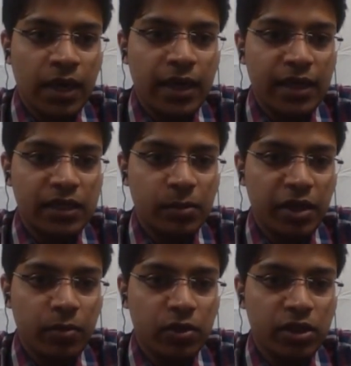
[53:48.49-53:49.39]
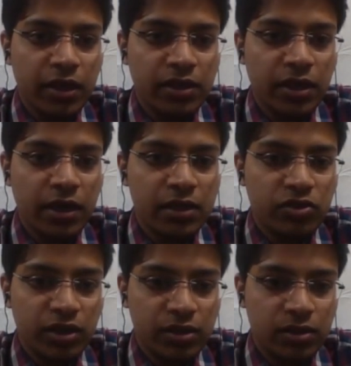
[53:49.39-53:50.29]
Disciplinary proceedings in
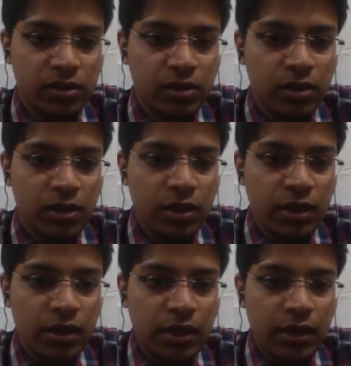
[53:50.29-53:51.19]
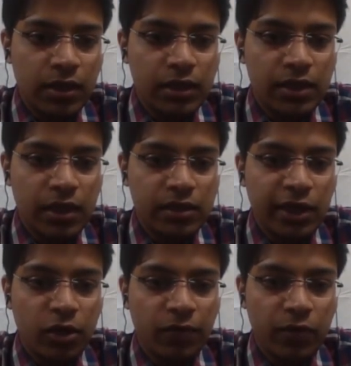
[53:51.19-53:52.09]
industries. These are a
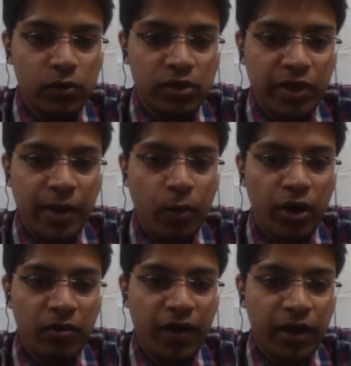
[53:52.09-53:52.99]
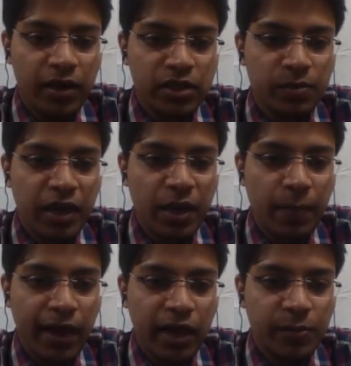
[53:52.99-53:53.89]
set of rules, 3 important factors: money,
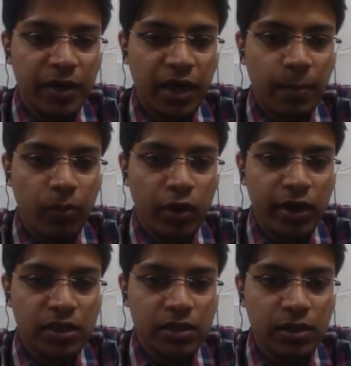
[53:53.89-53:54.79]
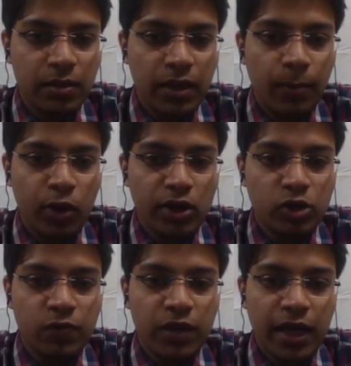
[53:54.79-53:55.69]
management, and employees. Employees
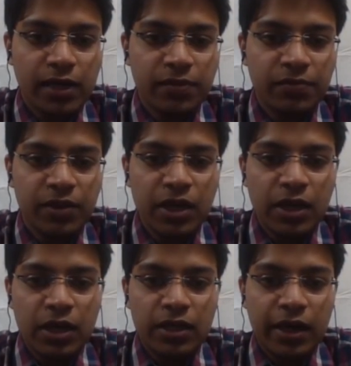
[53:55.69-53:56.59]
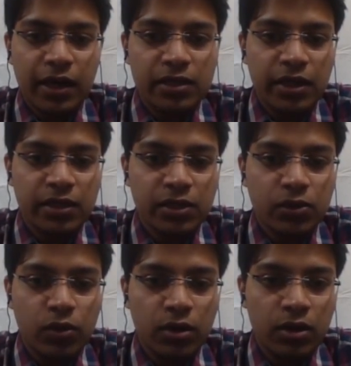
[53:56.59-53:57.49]
should work as if the industry is his
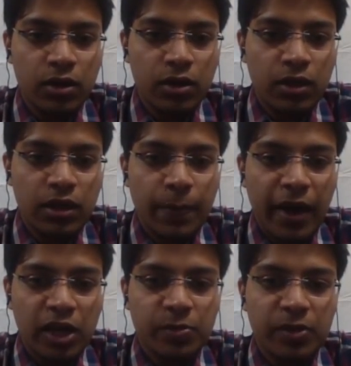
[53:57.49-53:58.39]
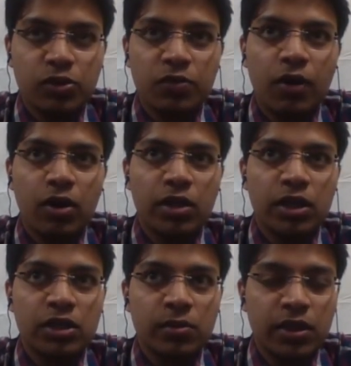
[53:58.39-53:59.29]
own. The management should follow the
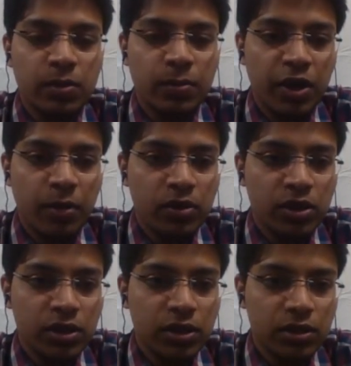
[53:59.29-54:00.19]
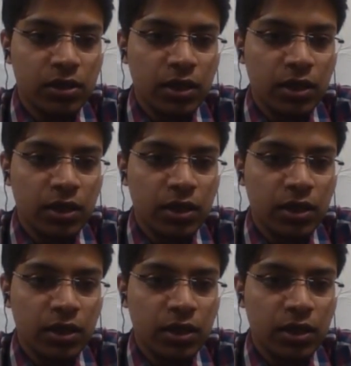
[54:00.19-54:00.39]
disciplinary procedures.